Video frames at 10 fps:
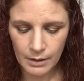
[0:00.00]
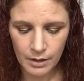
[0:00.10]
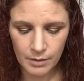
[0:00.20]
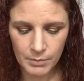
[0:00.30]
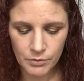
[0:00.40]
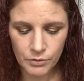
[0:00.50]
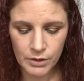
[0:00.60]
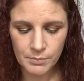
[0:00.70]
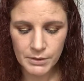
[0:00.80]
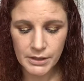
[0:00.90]
I've been
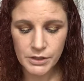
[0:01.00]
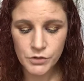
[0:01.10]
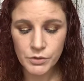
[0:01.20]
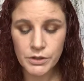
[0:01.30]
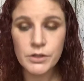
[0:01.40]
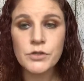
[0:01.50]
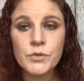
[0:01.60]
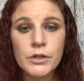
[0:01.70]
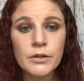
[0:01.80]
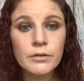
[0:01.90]
really pleased with this
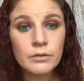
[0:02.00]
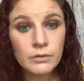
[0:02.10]
one.